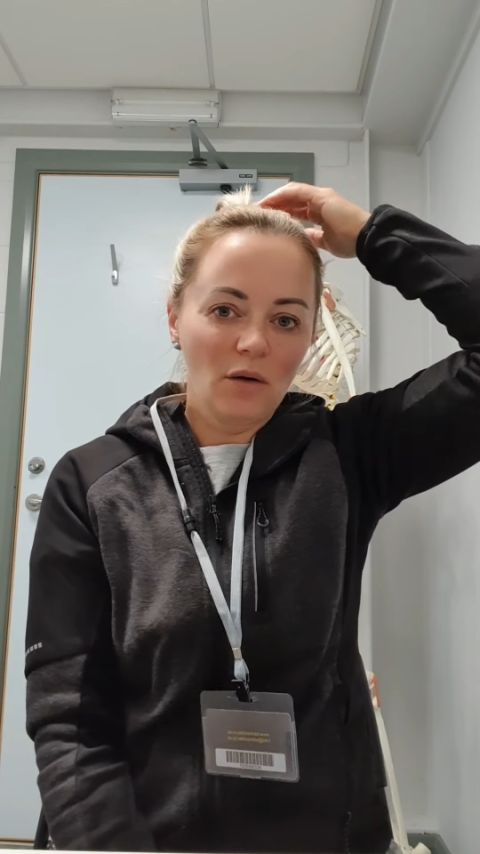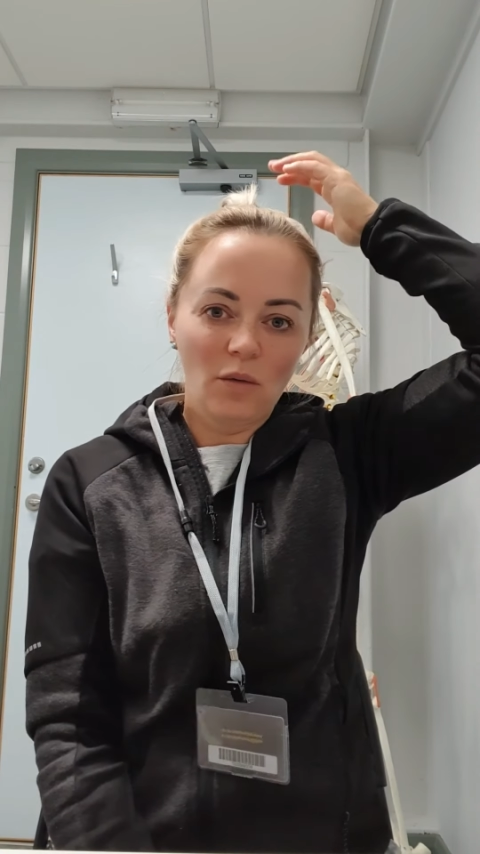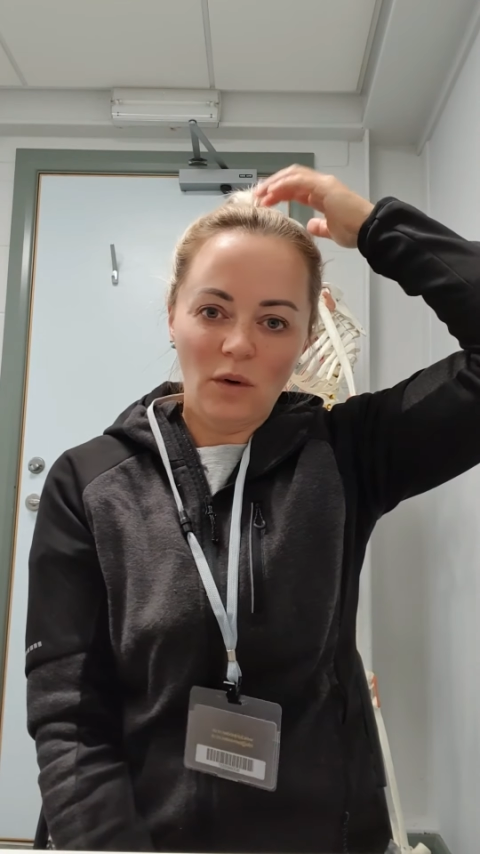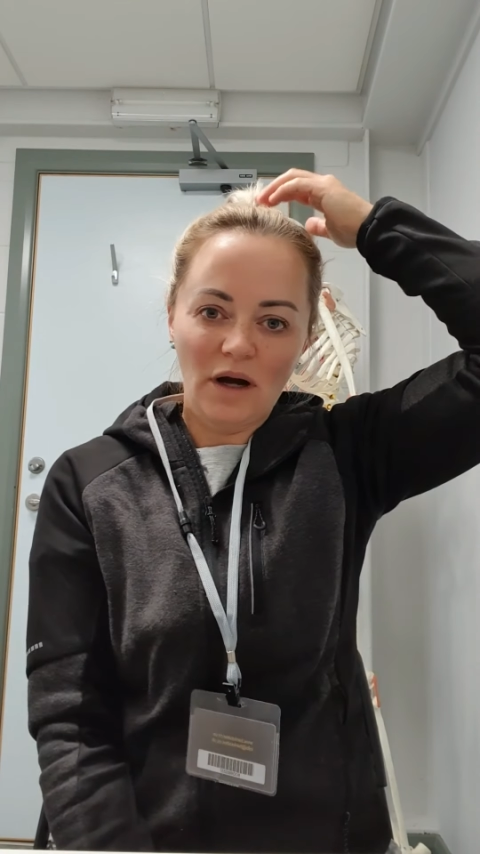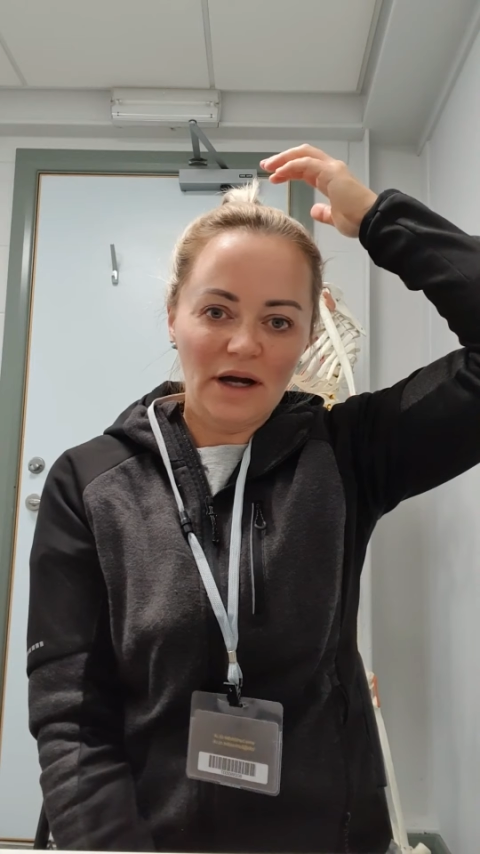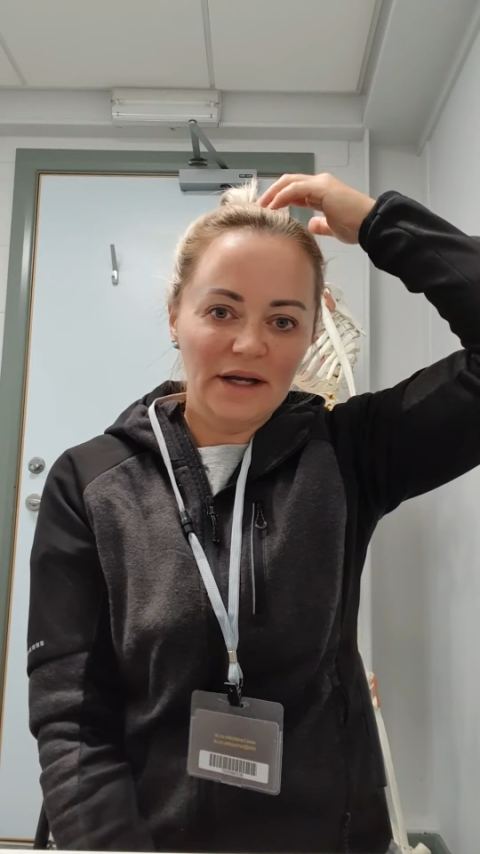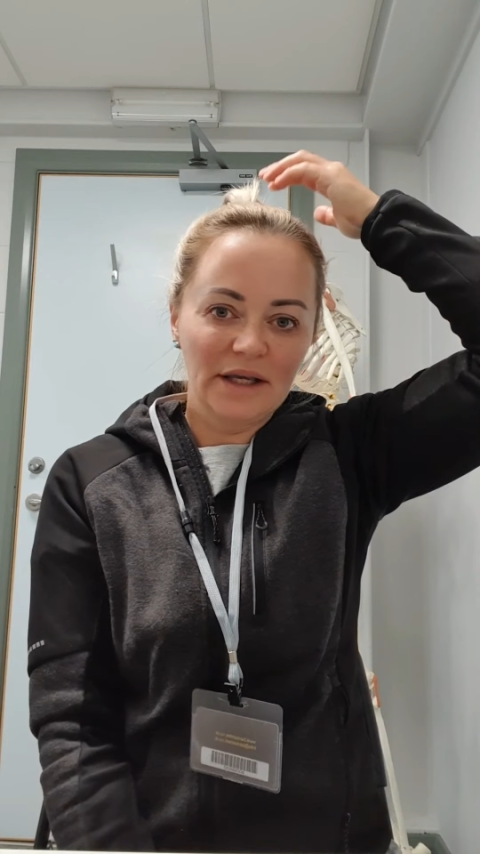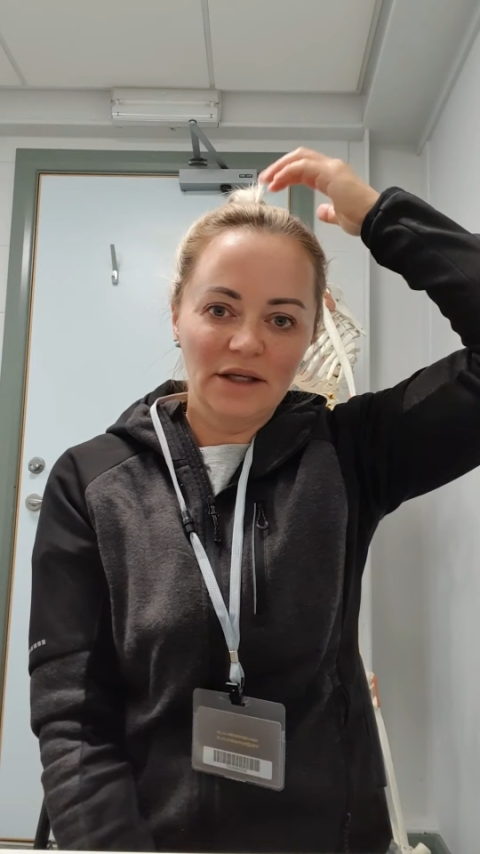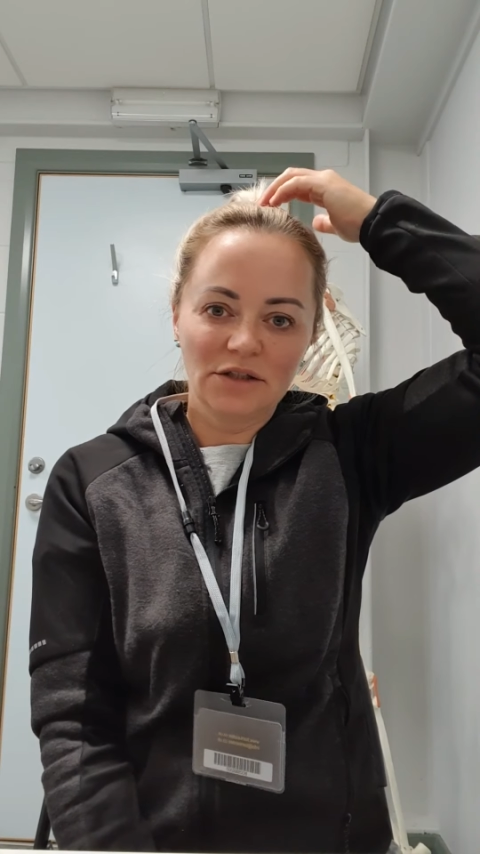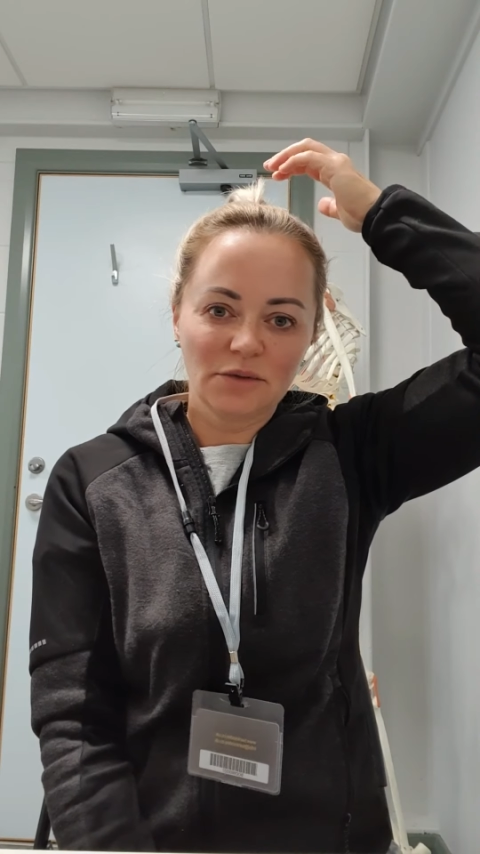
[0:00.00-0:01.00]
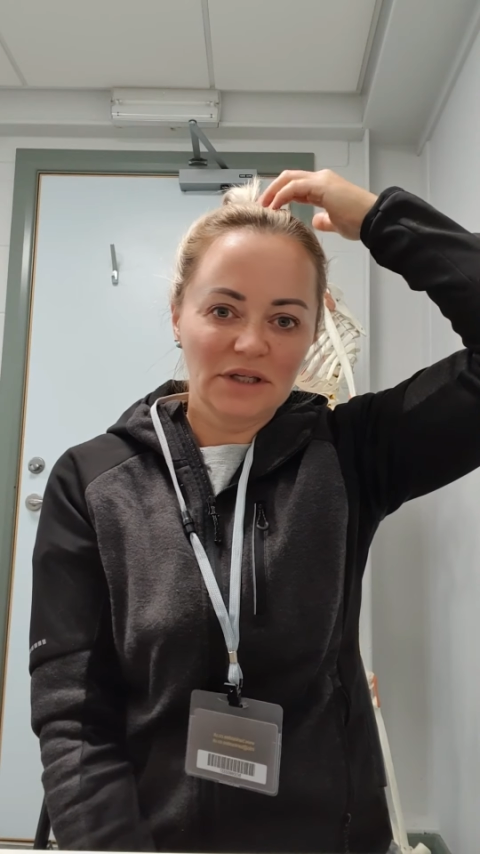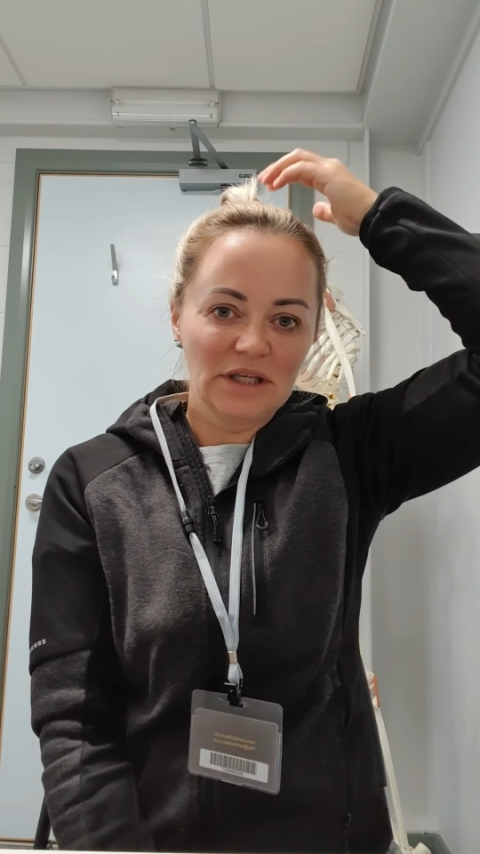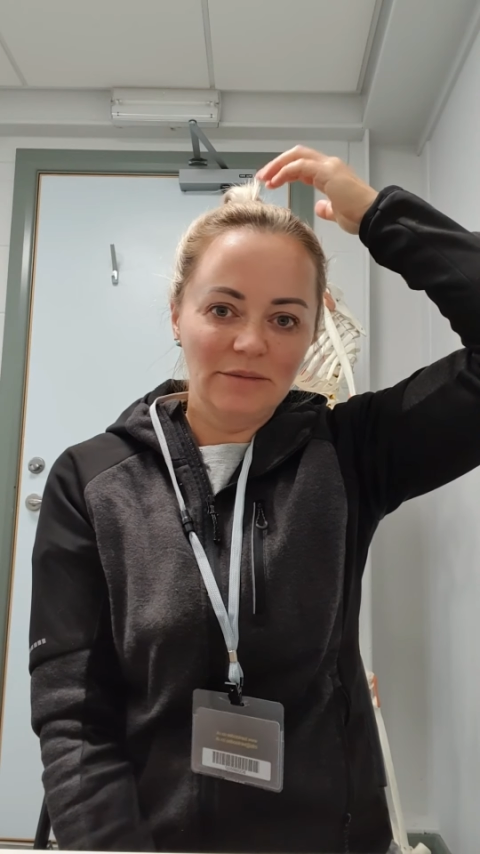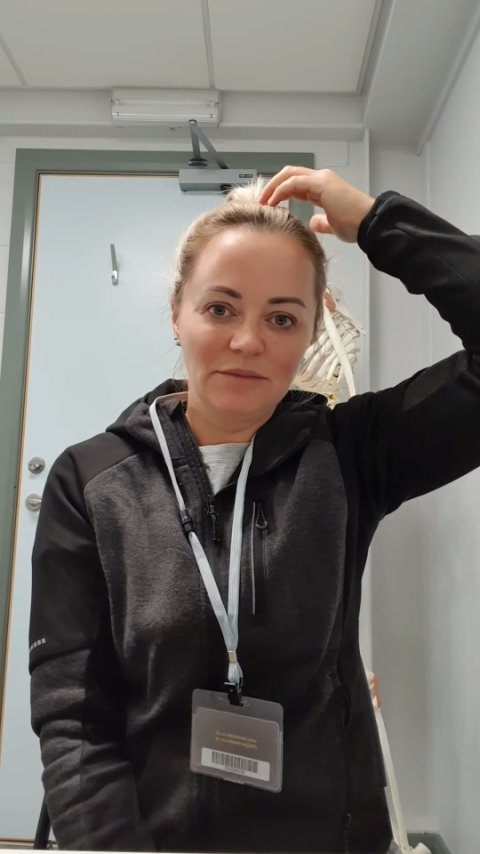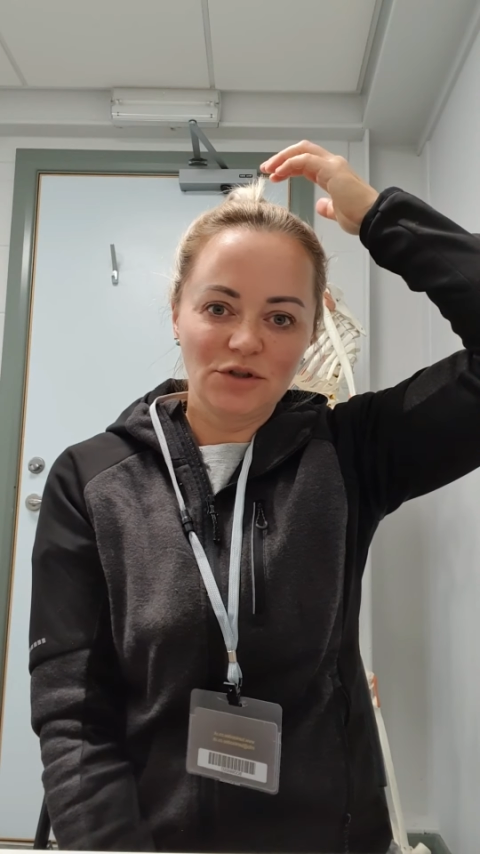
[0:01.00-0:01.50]
Why do I
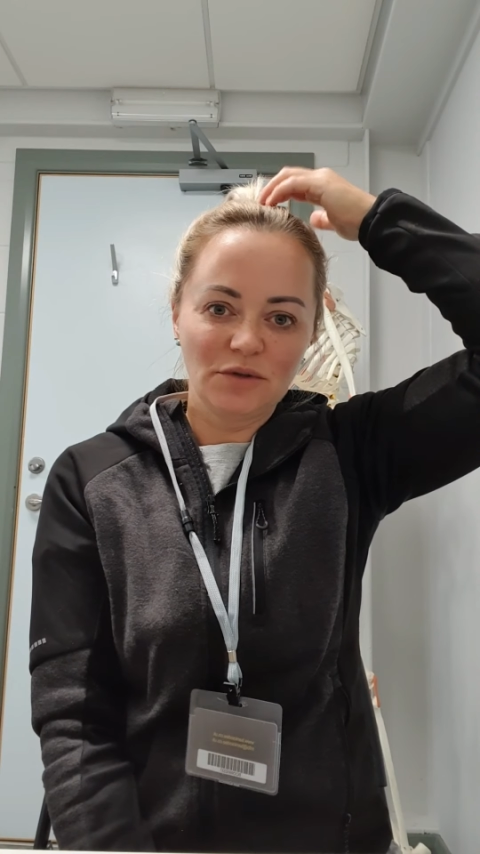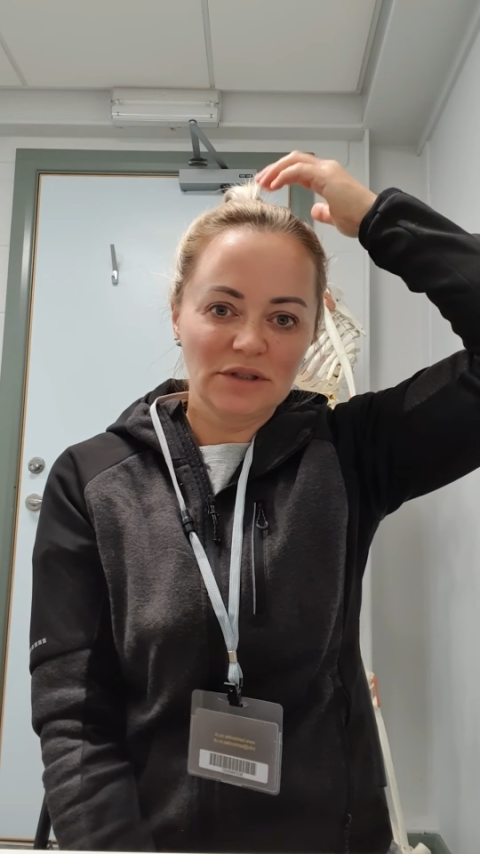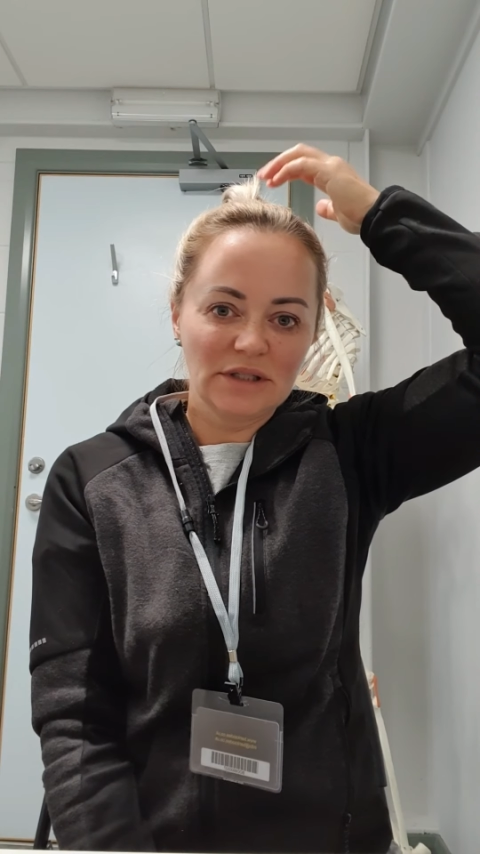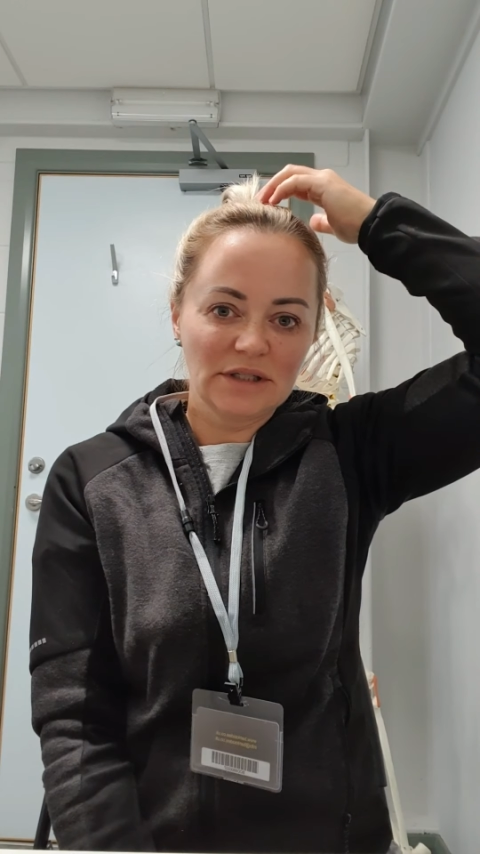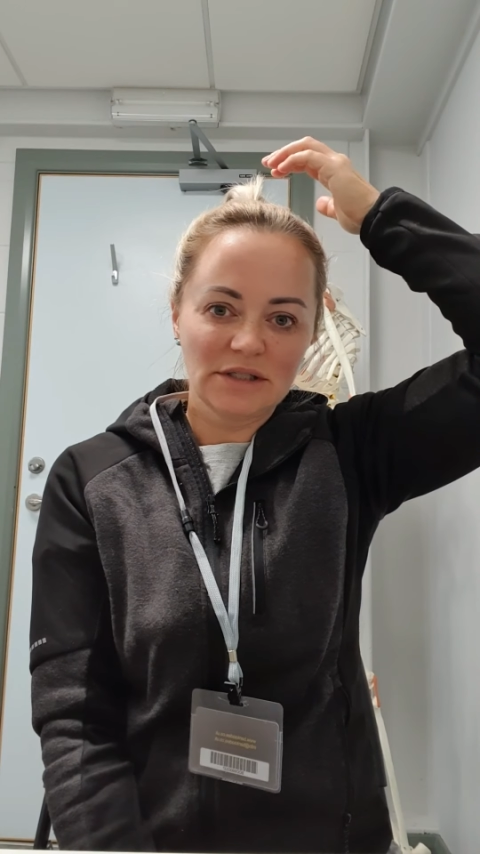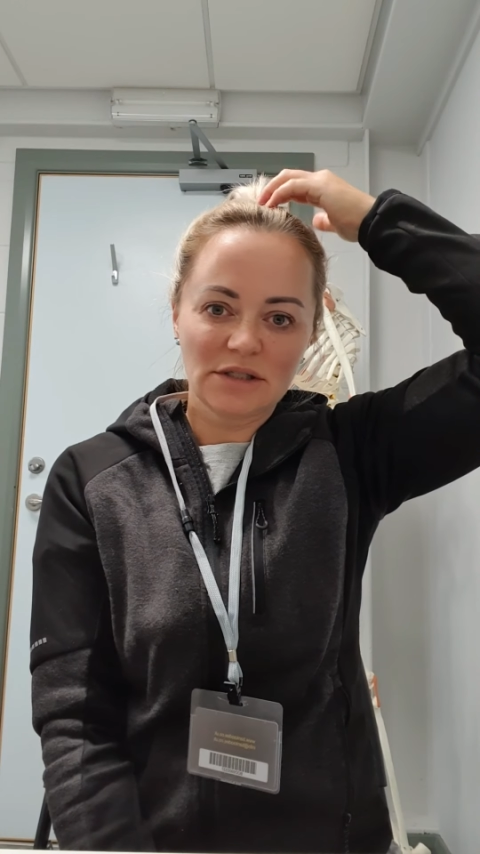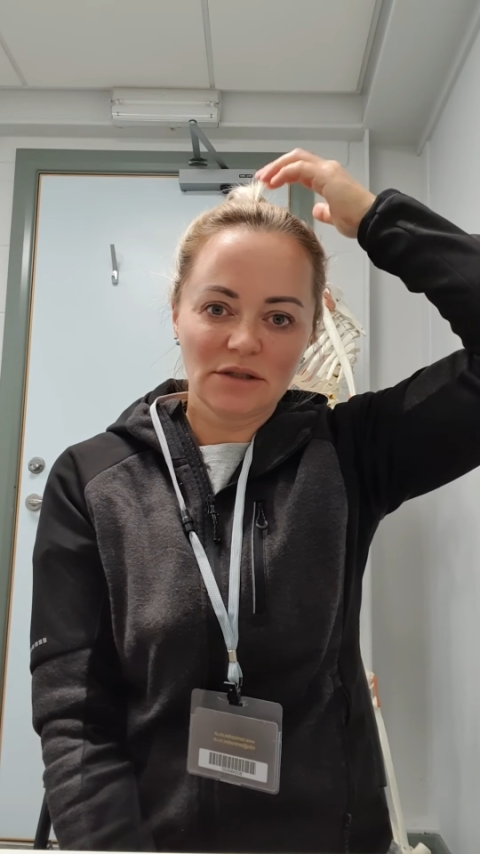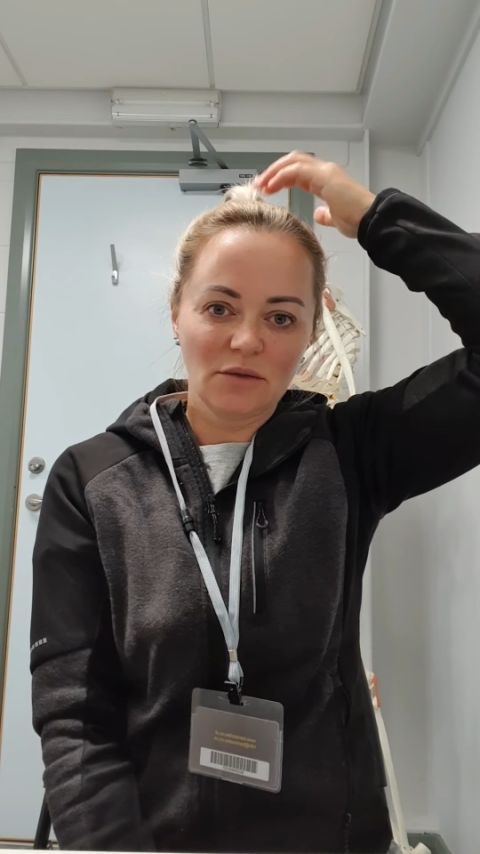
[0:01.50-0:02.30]
keep doing this